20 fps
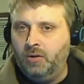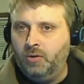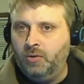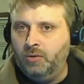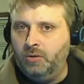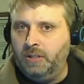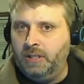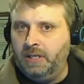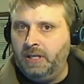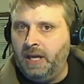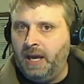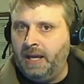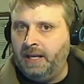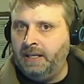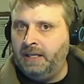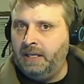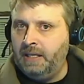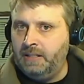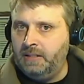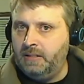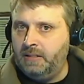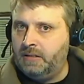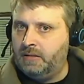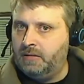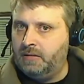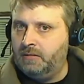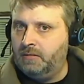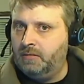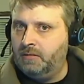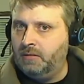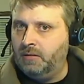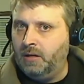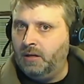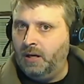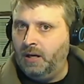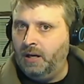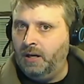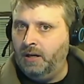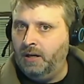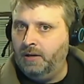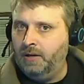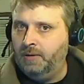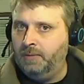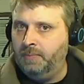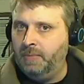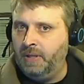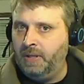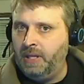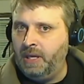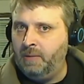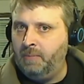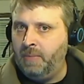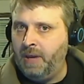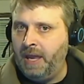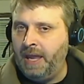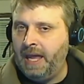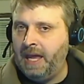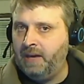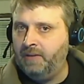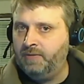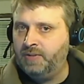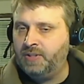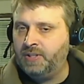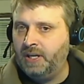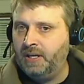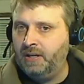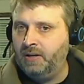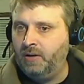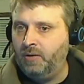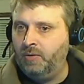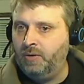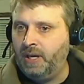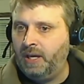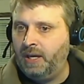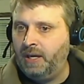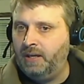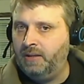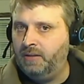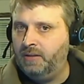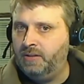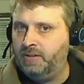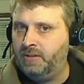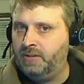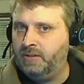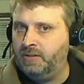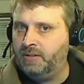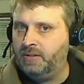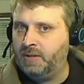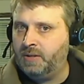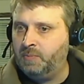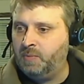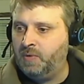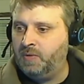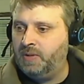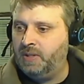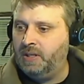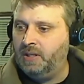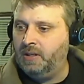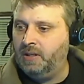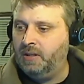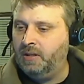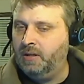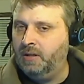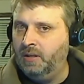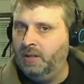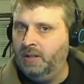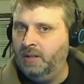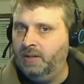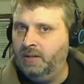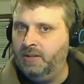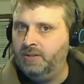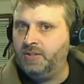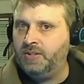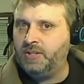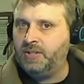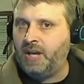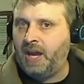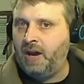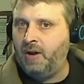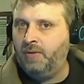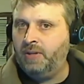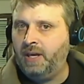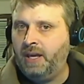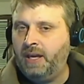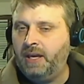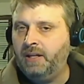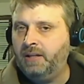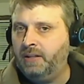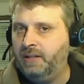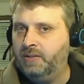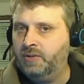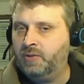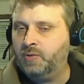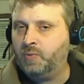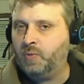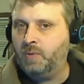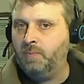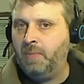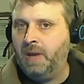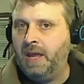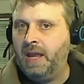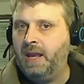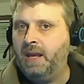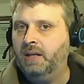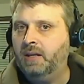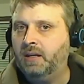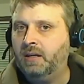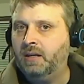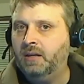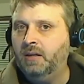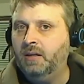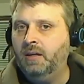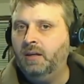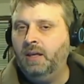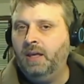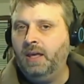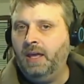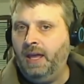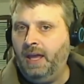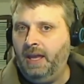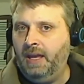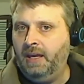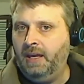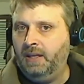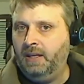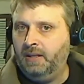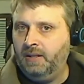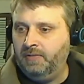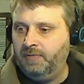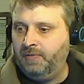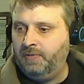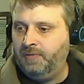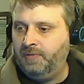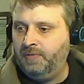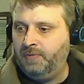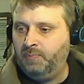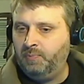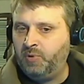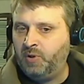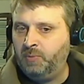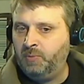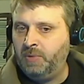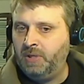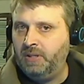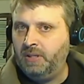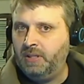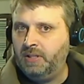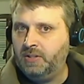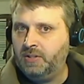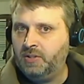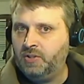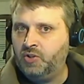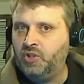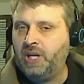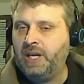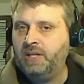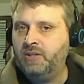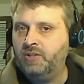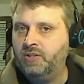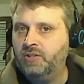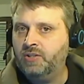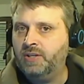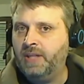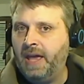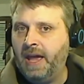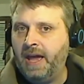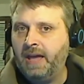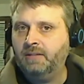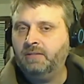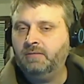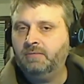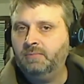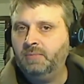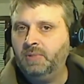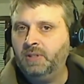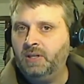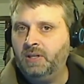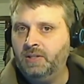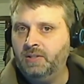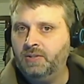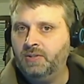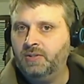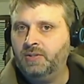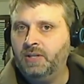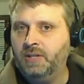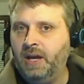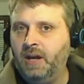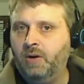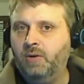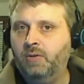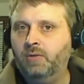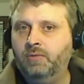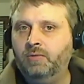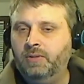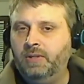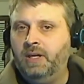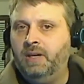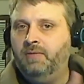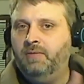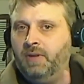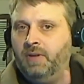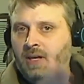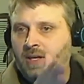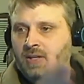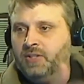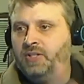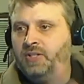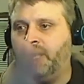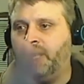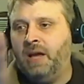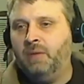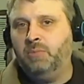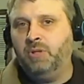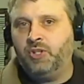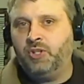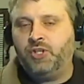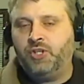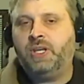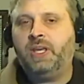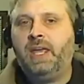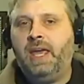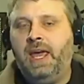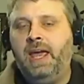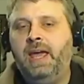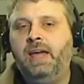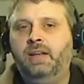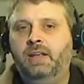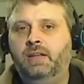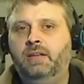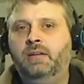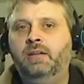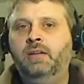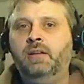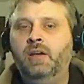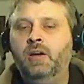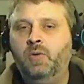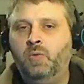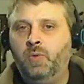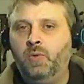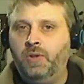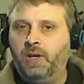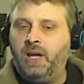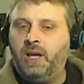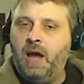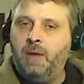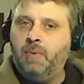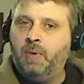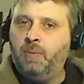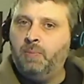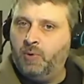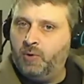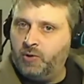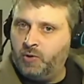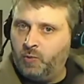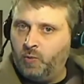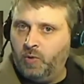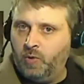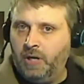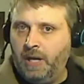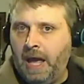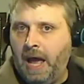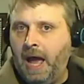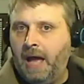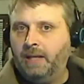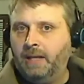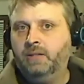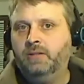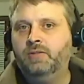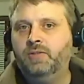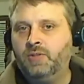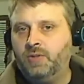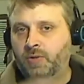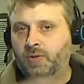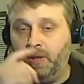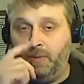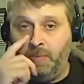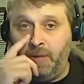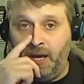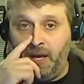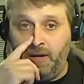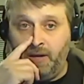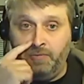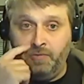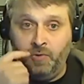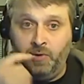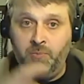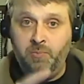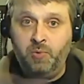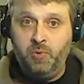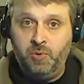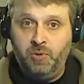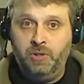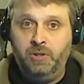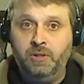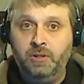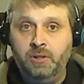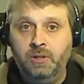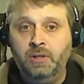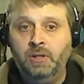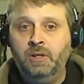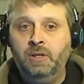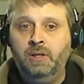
early '90s, um, and they may have said, "Okay, this is some of the this is how the aliens were made," and if Prometheus changes that because oh. now they've established canon where the comic books were not. So they may have rebooted